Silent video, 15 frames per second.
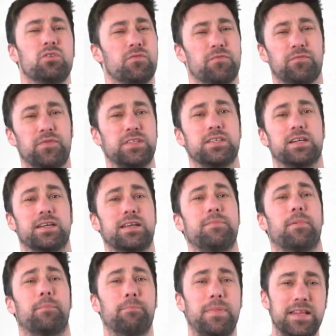not physically,
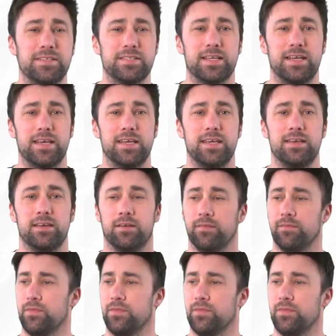but mentally.